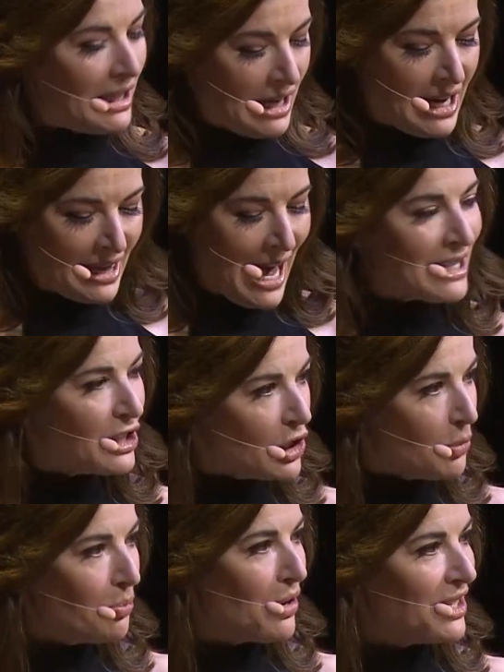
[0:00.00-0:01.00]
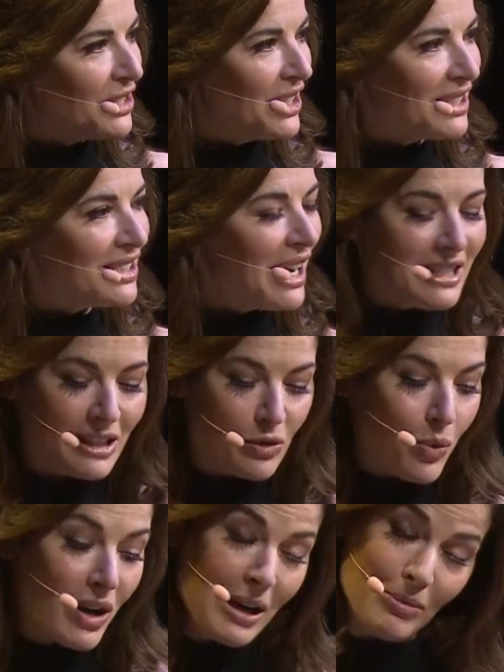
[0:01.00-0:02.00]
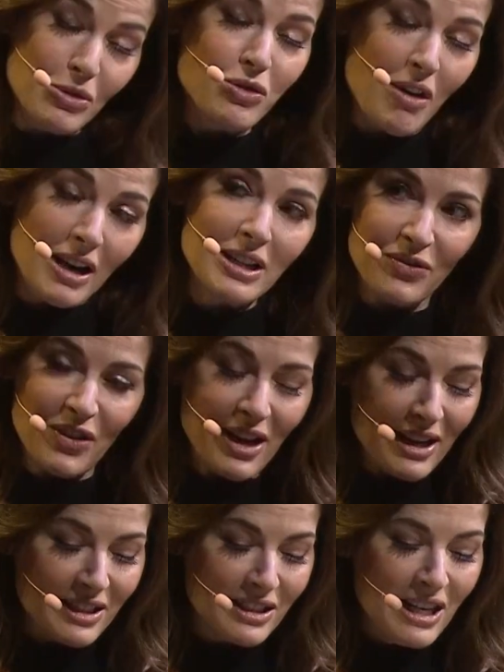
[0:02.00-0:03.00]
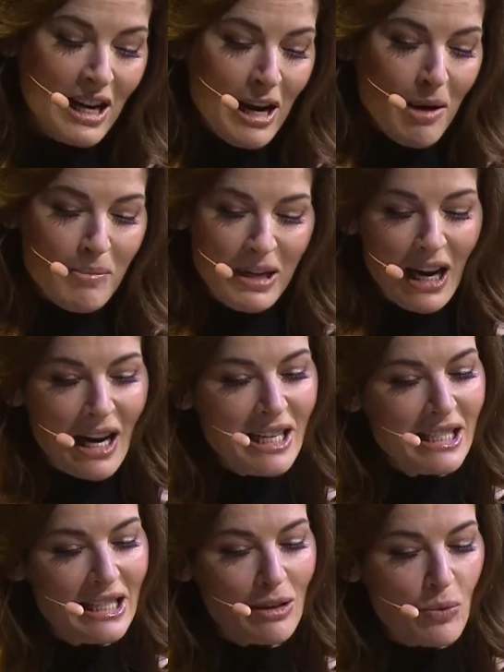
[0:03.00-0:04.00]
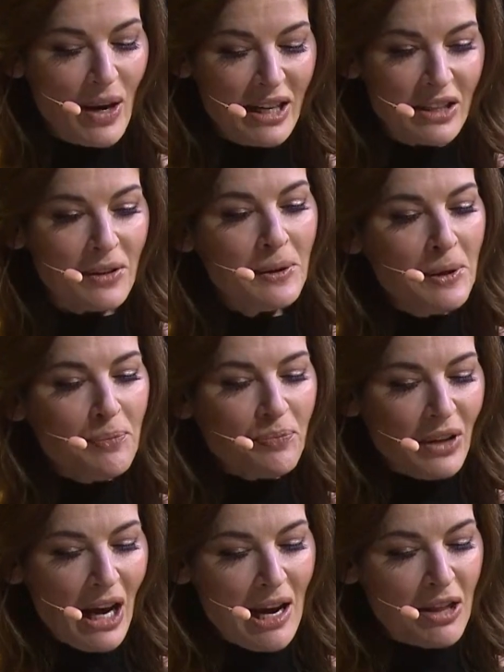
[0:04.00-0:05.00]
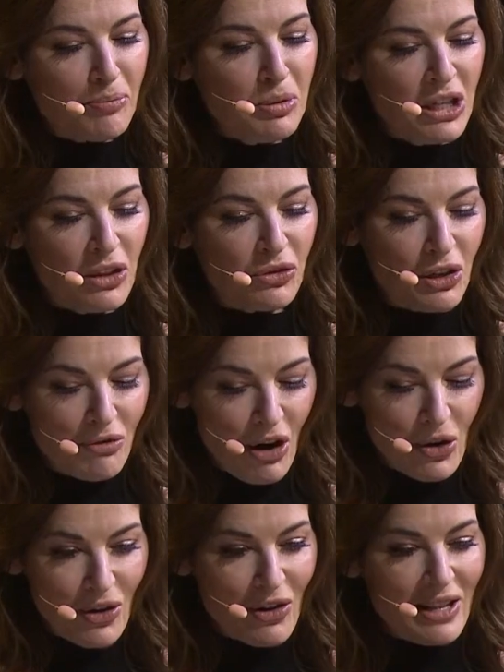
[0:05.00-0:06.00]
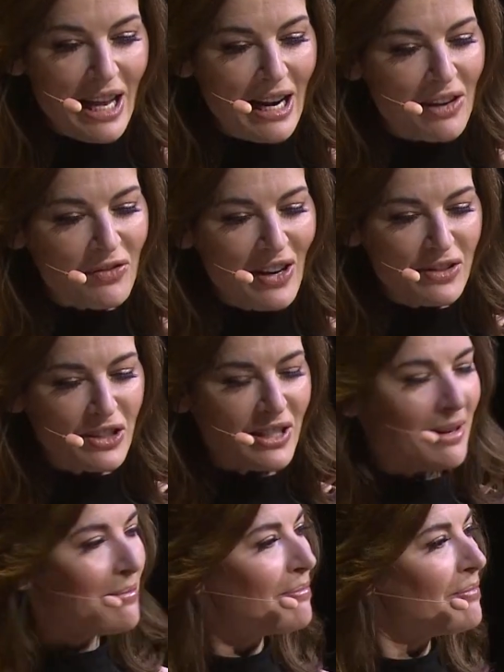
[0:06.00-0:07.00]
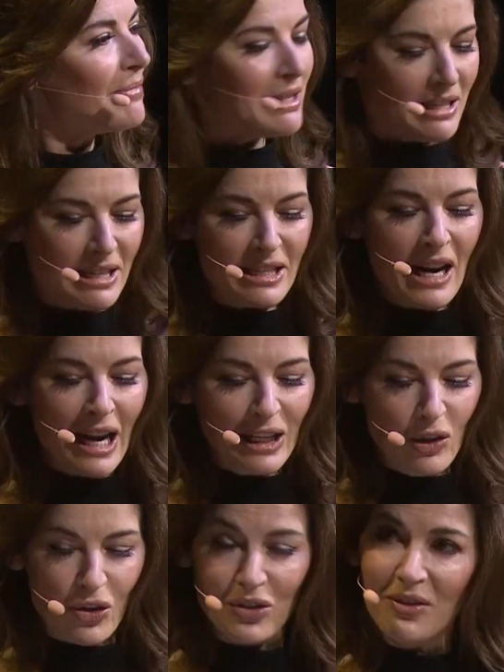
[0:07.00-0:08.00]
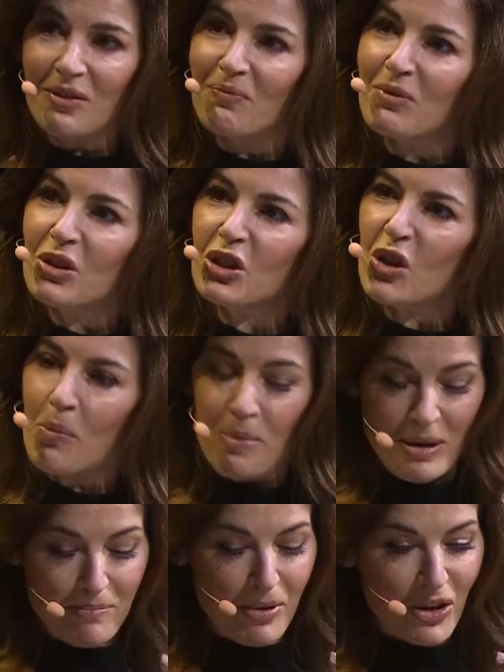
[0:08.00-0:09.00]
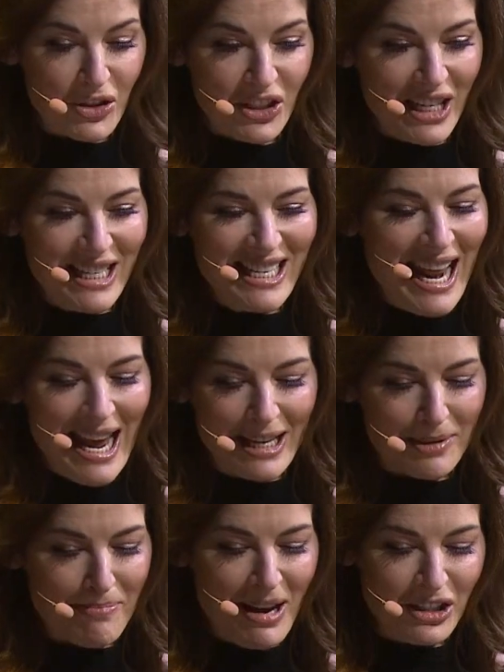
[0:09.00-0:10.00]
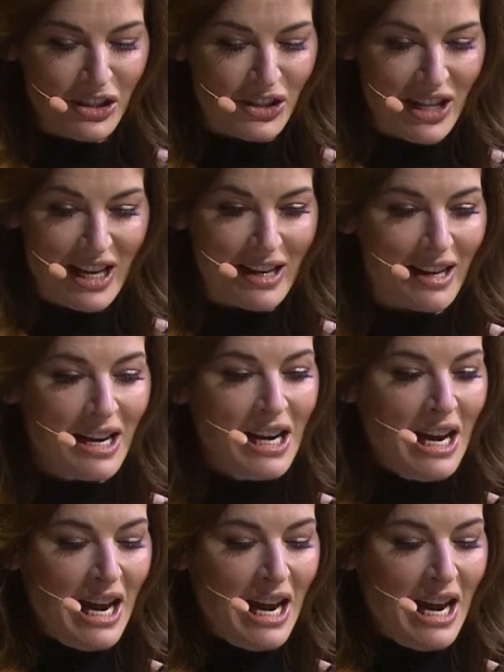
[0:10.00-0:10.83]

it like that and you press it, and I did one I'm trying to find. But I did it when I put it through a roller, and then I found some nylon shopping basket net mesh thing